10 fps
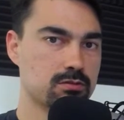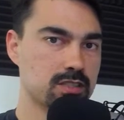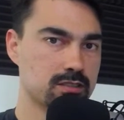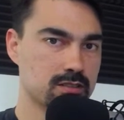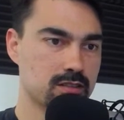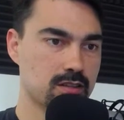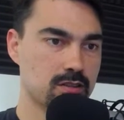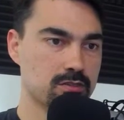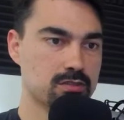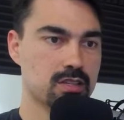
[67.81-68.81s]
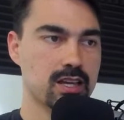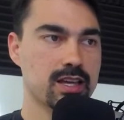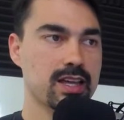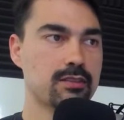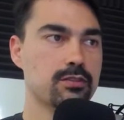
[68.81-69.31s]
listen to those
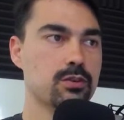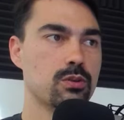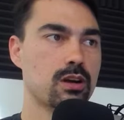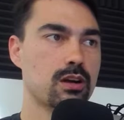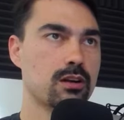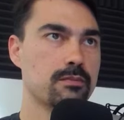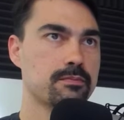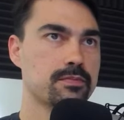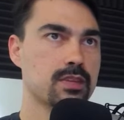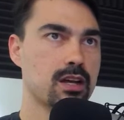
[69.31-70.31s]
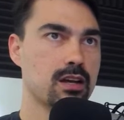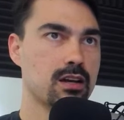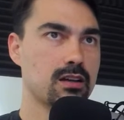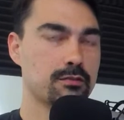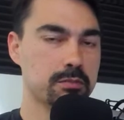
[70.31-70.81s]
if you are uh,
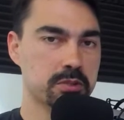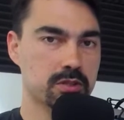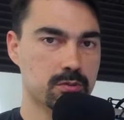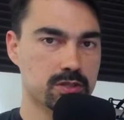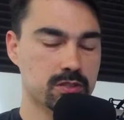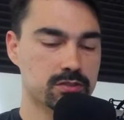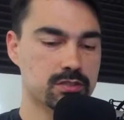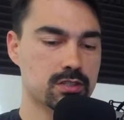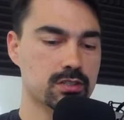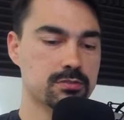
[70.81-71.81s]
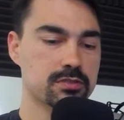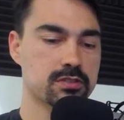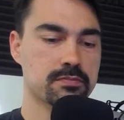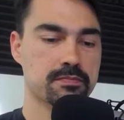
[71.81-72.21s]
unfamiliar with those terms.